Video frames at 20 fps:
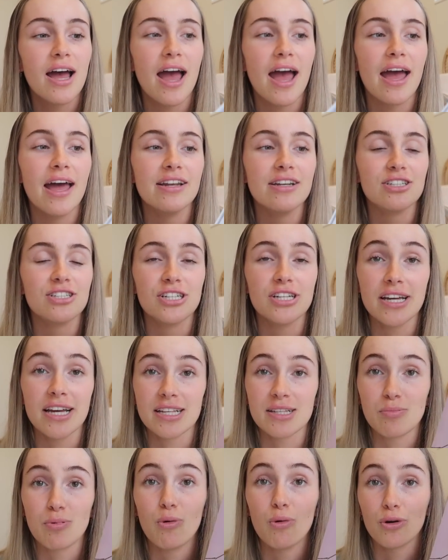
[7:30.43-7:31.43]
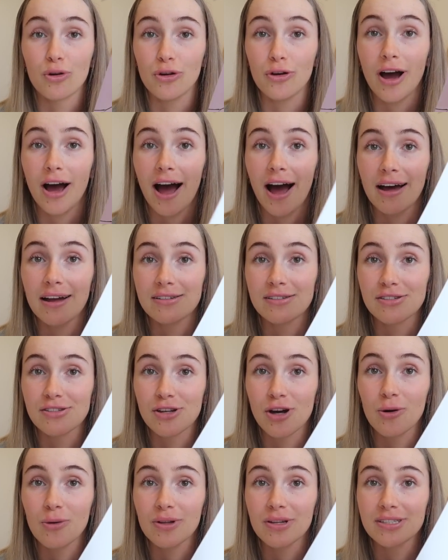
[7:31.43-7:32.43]
and she has poured her heart and
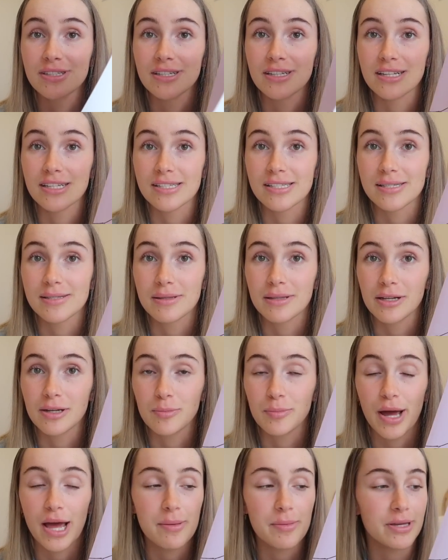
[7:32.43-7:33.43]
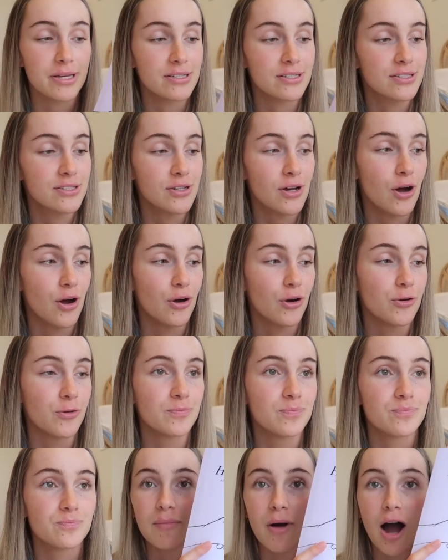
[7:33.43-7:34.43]
soul into this little baby. So
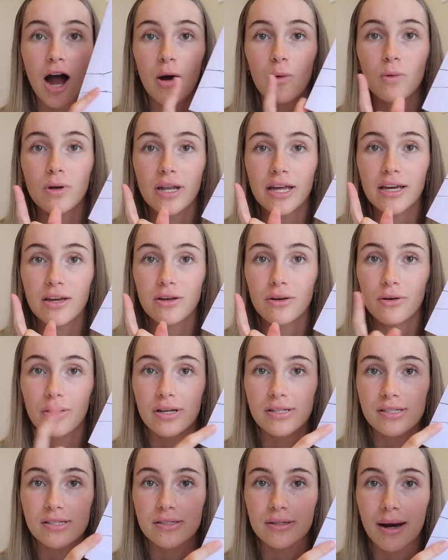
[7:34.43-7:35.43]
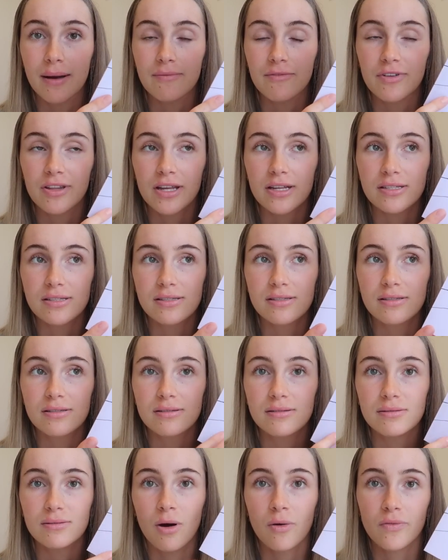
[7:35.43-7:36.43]
I will link her Instagram for this
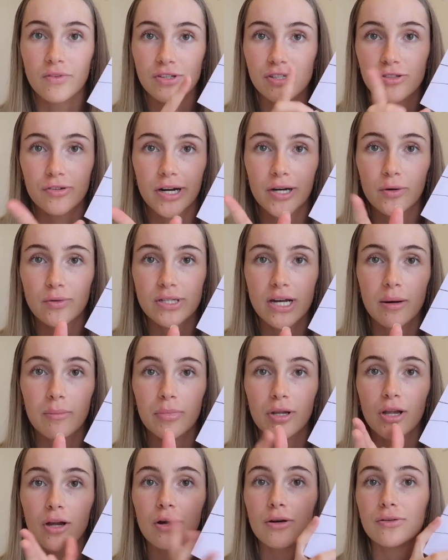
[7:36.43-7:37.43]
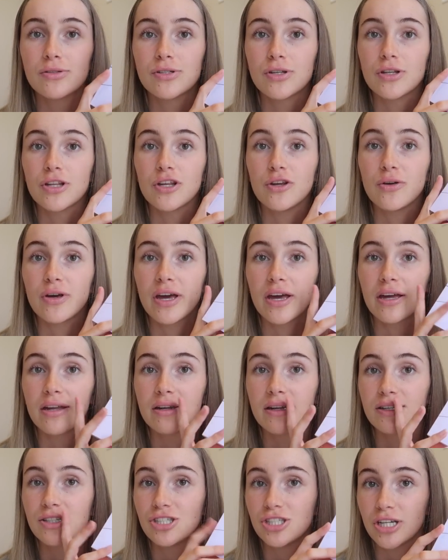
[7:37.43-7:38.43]
on the screen or down below so that you
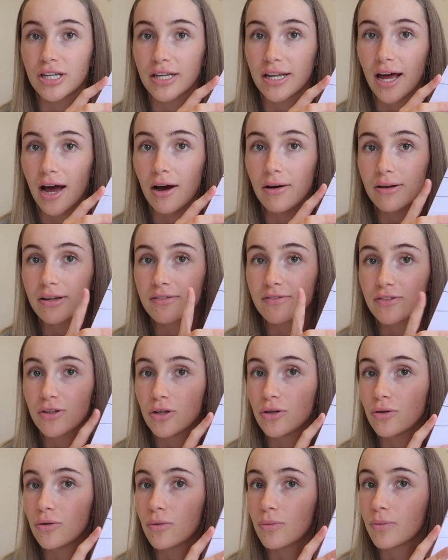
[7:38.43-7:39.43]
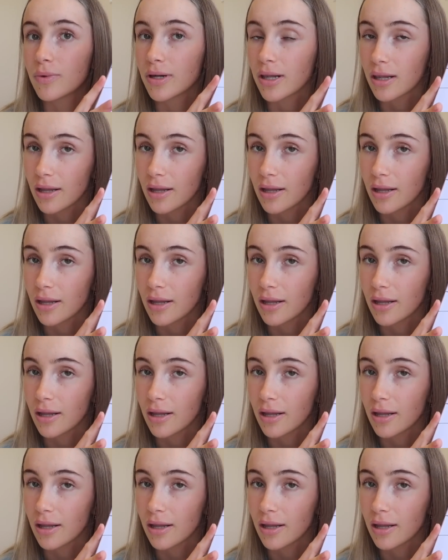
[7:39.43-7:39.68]
can check it out if you would